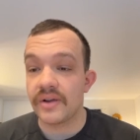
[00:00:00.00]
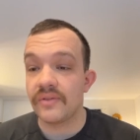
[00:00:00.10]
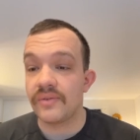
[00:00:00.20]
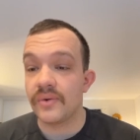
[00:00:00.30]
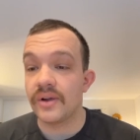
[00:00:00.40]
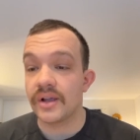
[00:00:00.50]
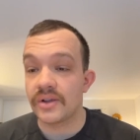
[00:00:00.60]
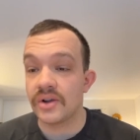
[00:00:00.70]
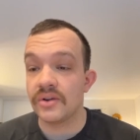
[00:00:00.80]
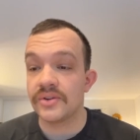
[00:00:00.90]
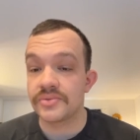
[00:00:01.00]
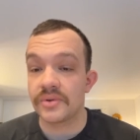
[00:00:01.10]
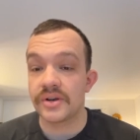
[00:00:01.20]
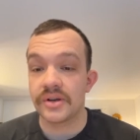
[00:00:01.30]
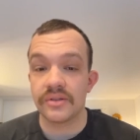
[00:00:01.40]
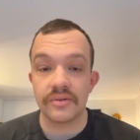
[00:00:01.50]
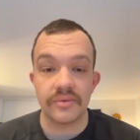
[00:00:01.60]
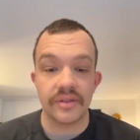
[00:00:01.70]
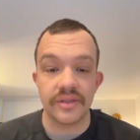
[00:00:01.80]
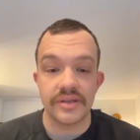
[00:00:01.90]
Therefore, encourage one another
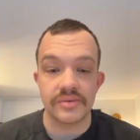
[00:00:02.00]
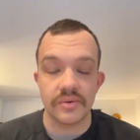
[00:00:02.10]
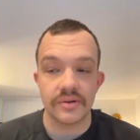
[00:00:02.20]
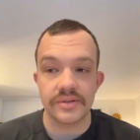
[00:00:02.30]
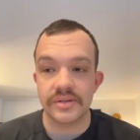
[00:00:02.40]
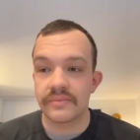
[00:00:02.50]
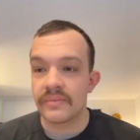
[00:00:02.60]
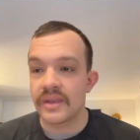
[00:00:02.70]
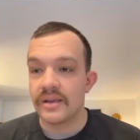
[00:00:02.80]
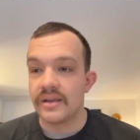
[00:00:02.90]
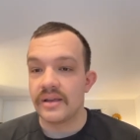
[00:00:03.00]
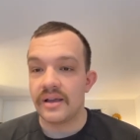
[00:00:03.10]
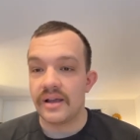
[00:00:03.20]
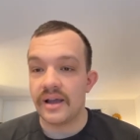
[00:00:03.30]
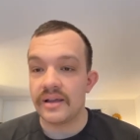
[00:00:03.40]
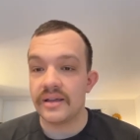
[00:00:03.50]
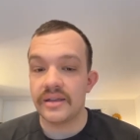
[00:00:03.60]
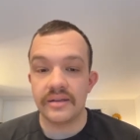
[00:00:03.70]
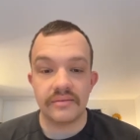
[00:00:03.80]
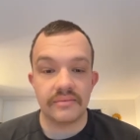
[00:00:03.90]
with these words.
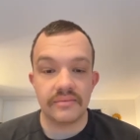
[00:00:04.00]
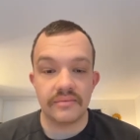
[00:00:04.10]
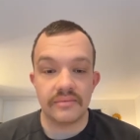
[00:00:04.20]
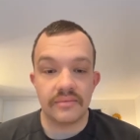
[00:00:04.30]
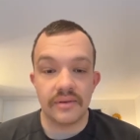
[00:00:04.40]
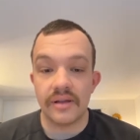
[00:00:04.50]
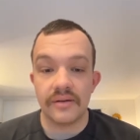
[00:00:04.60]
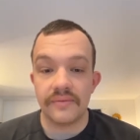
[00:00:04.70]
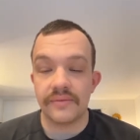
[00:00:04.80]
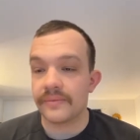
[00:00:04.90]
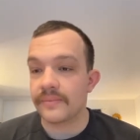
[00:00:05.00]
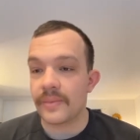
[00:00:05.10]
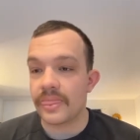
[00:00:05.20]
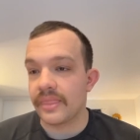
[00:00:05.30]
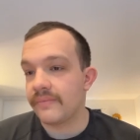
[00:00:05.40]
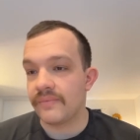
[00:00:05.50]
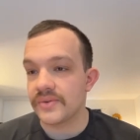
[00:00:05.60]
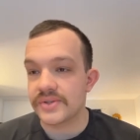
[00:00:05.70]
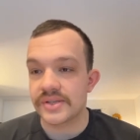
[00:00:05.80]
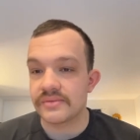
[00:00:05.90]
I love
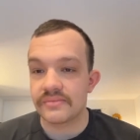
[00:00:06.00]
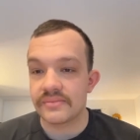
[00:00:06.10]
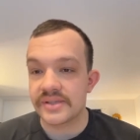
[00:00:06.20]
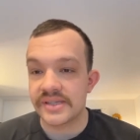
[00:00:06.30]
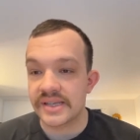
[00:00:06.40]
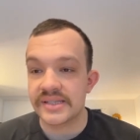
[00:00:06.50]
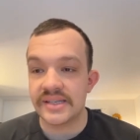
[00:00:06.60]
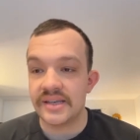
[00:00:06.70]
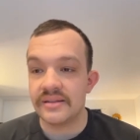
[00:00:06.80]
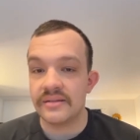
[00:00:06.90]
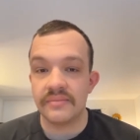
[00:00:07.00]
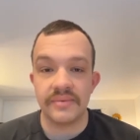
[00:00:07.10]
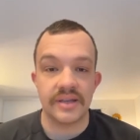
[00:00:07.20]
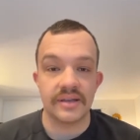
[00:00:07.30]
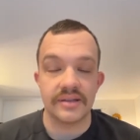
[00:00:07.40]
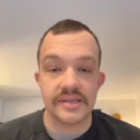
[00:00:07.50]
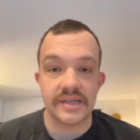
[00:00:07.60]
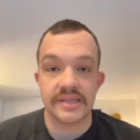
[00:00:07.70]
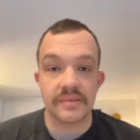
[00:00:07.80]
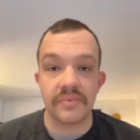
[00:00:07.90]
verse 16
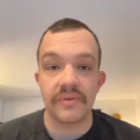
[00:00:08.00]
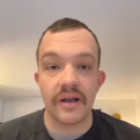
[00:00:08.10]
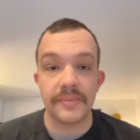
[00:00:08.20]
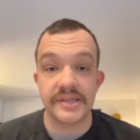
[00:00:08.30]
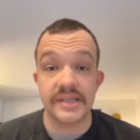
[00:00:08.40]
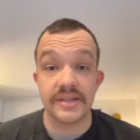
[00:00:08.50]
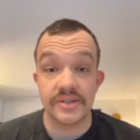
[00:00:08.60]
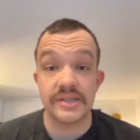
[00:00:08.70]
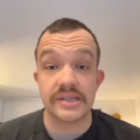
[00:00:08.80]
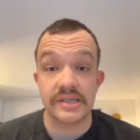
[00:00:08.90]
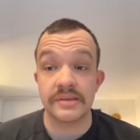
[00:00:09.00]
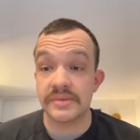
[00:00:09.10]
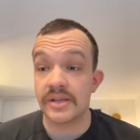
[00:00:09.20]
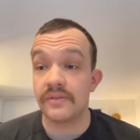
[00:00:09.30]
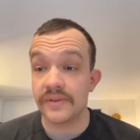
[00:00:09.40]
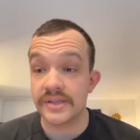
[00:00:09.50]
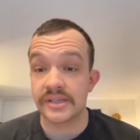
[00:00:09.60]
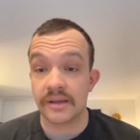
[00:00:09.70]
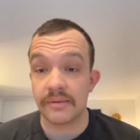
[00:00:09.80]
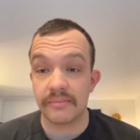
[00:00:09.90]
because it's a promise that Jesus himself is
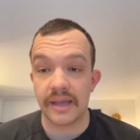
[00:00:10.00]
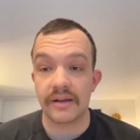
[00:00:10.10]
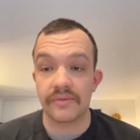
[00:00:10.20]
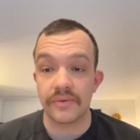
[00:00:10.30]
coming back.